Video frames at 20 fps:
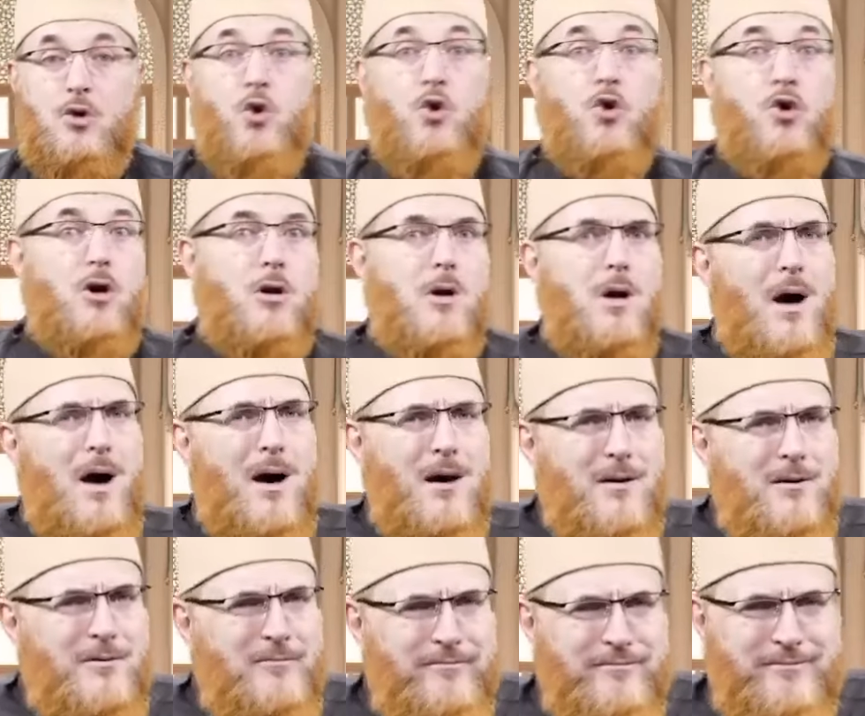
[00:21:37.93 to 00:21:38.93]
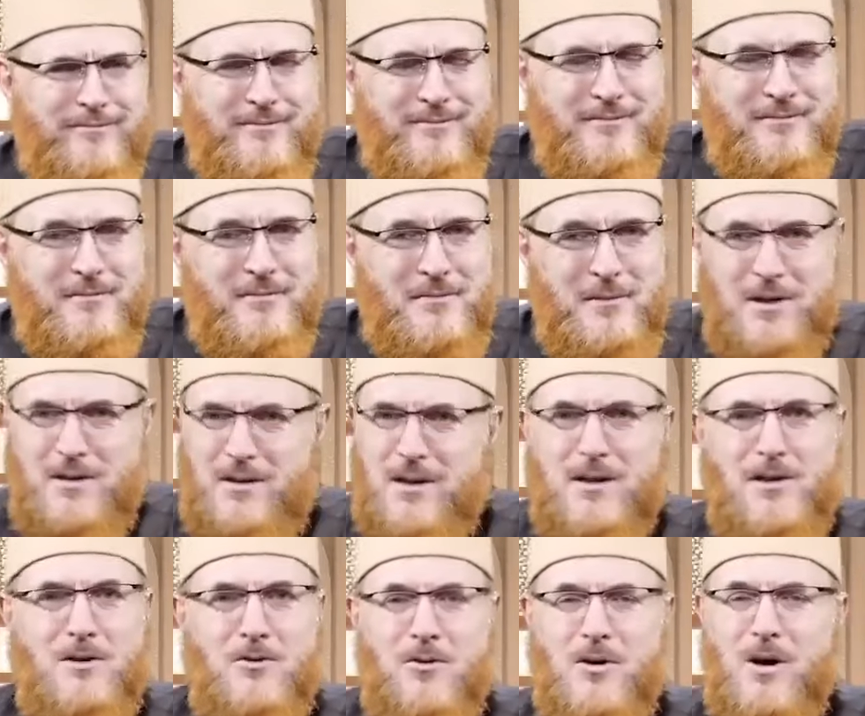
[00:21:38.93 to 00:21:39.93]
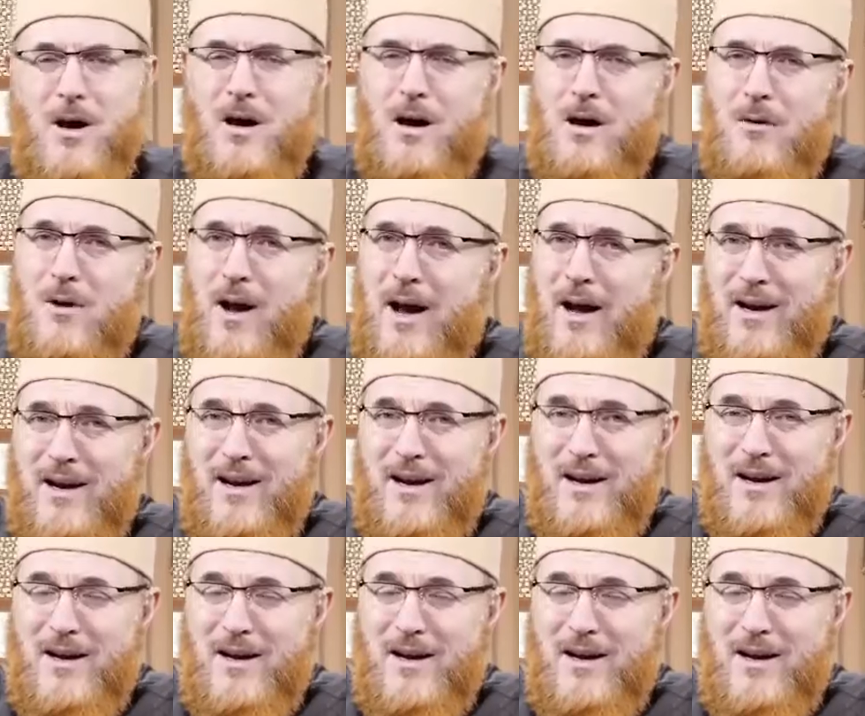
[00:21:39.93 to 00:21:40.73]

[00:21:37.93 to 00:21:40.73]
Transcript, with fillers: your car, they take your car away,